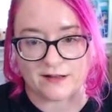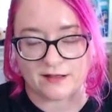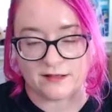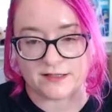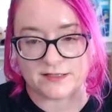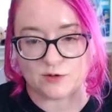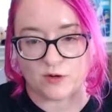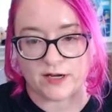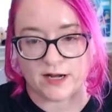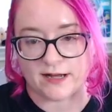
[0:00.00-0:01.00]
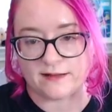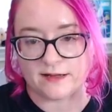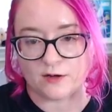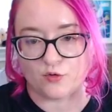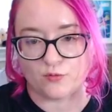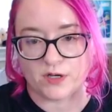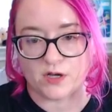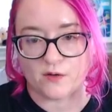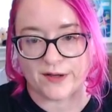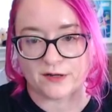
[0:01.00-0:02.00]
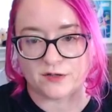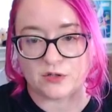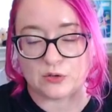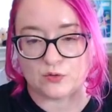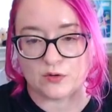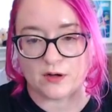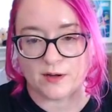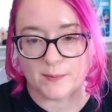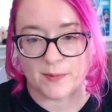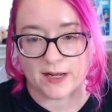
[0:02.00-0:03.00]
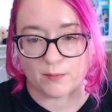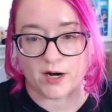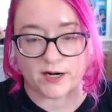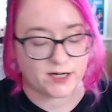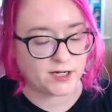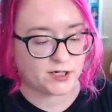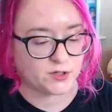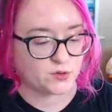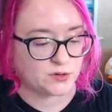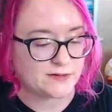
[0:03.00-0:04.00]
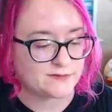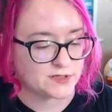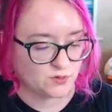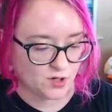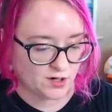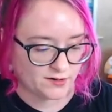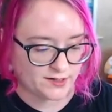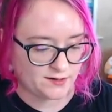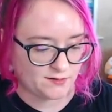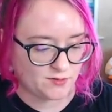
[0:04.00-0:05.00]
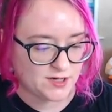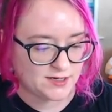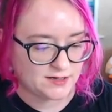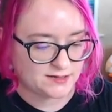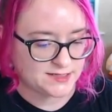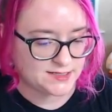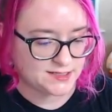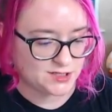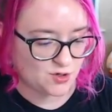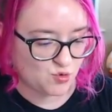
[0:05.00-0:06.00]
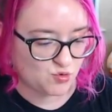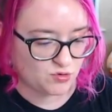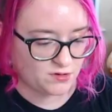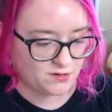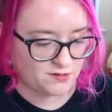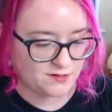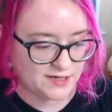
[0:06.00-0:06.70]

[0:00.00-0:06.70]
This one I think will be going to my partner who loves Lucario. This is such a cool...